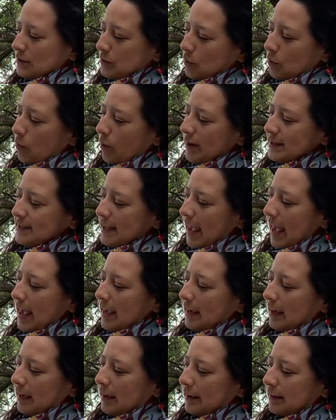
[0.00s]
What's
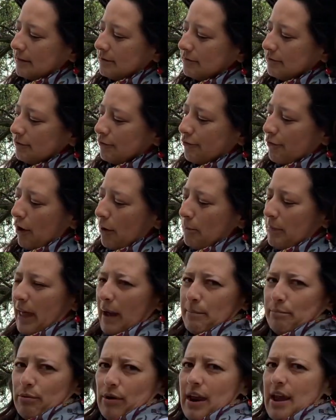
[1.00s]
hanging from
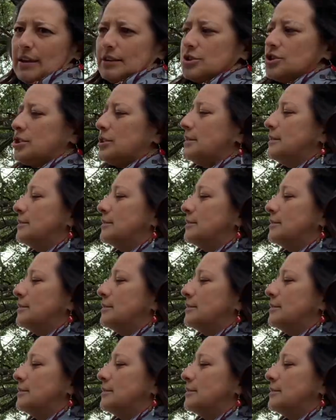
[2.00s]
that branch?